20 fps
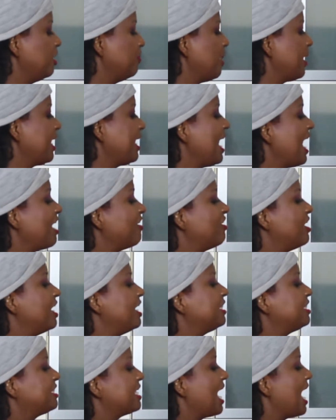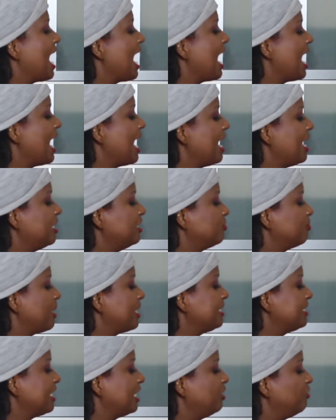and my carrots and
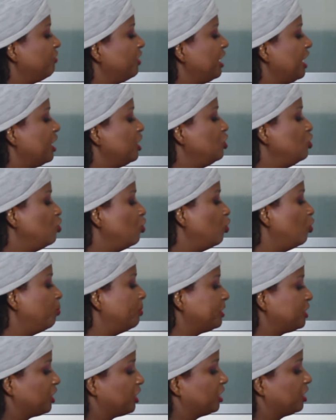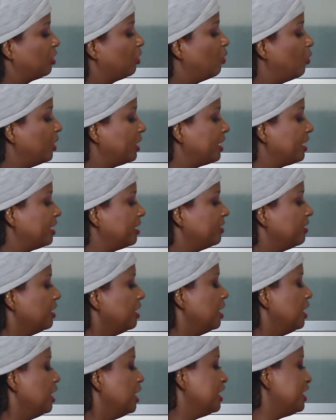my celery in no particular order.
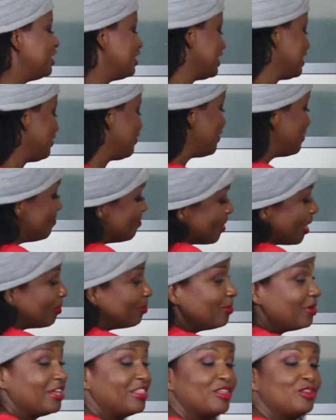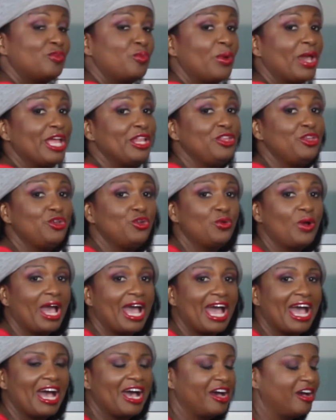Just remember that when you
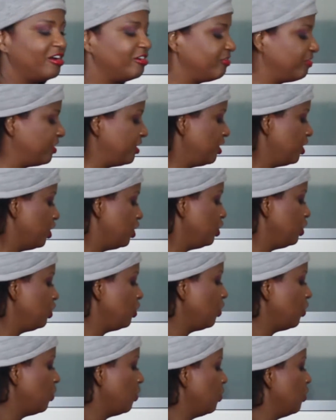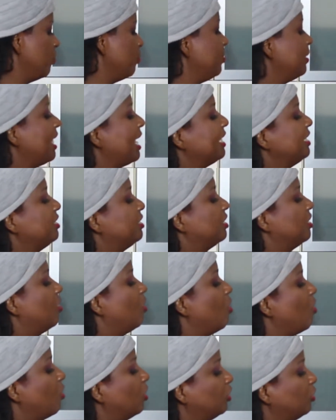have your blender
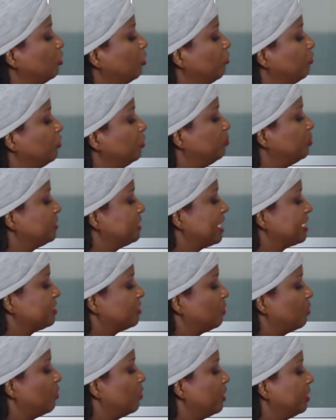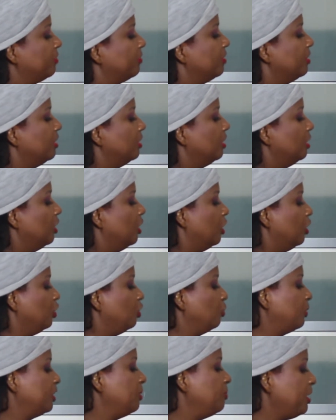on or your food processor on,
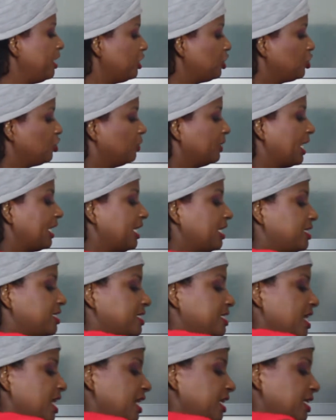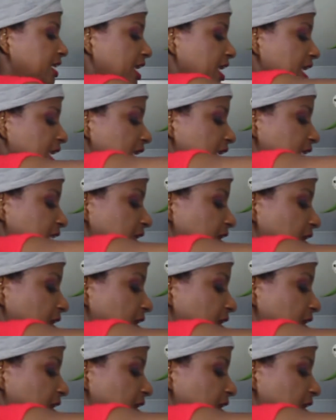you want to make sure that it's done in